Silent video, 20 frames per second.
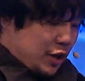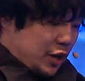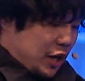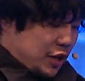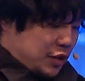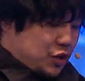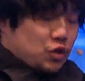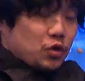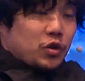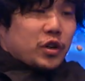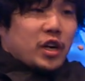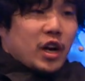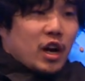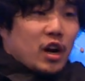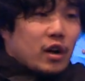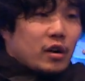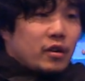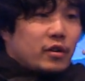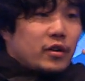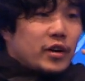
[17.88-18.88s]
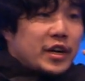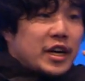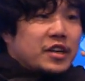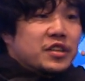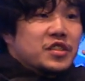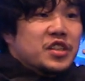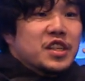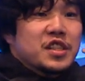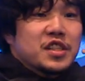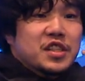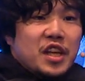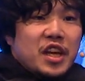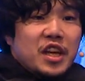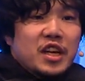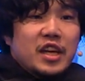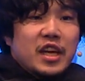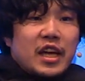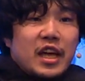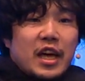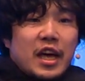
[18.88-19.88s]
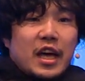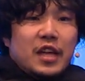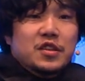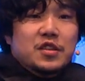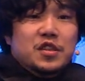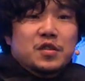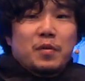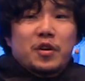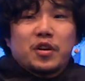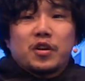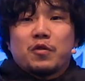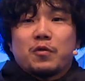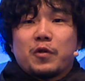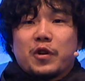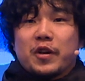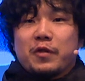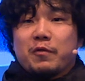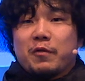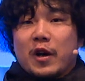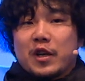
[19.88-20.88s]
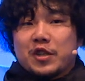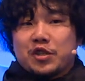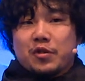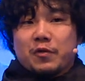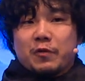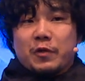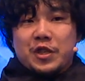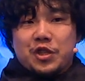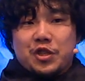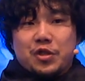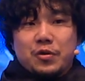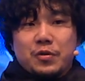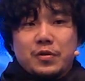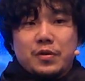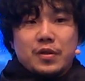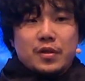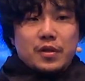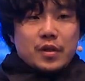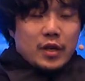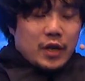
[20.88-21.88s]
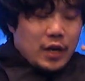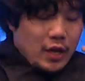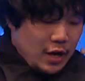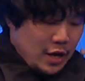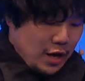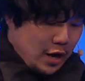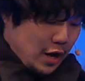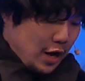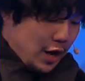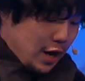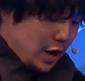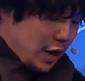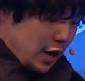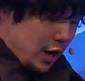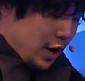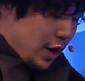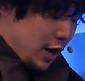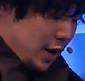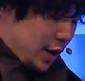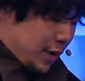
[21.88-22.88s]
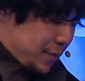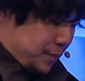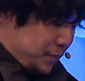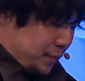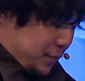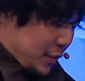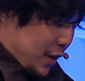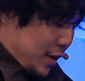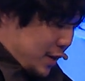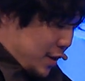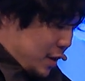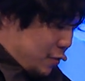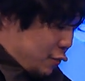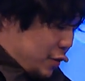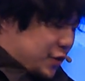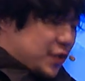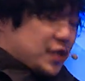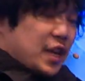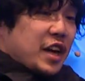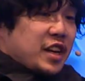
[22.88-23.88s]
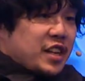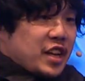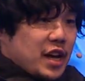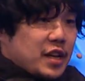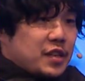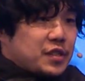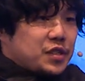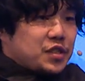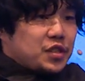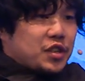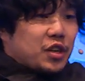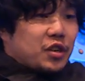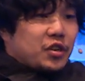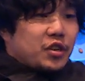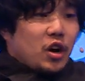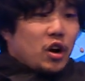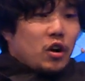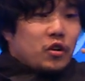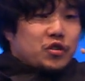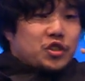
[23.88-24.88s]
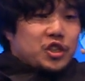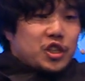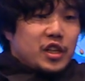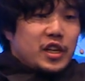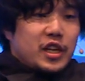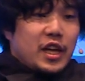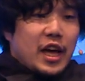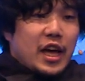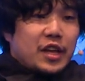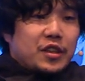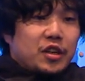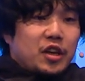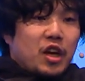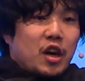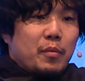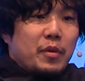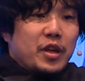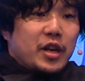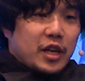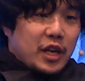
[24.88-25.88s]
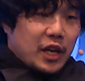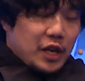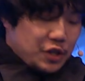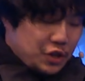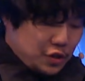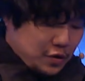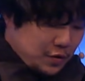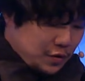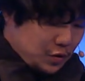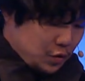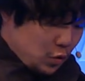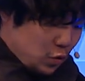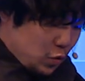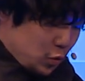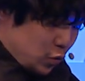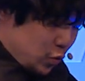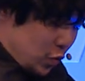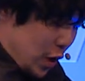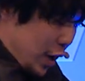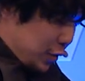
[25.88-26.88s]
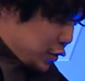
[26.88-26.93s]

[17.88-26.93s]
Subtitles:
historical, existing, and speculative fashion issues with science, technology, and the communication through